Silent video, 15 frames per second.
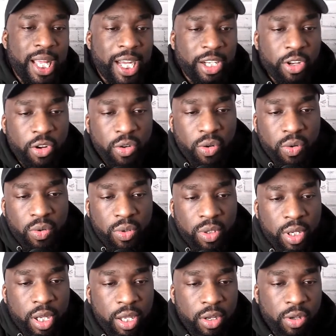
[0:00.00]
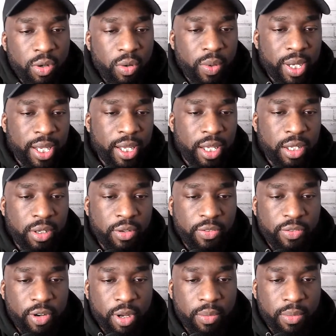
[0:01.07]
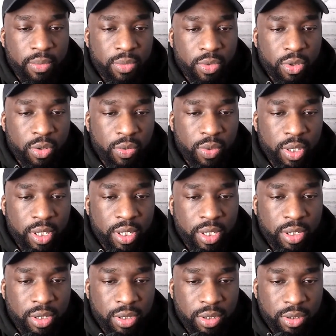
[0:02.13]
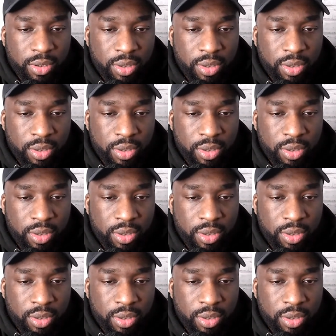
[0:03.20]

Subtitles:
I don't know where you're from or what is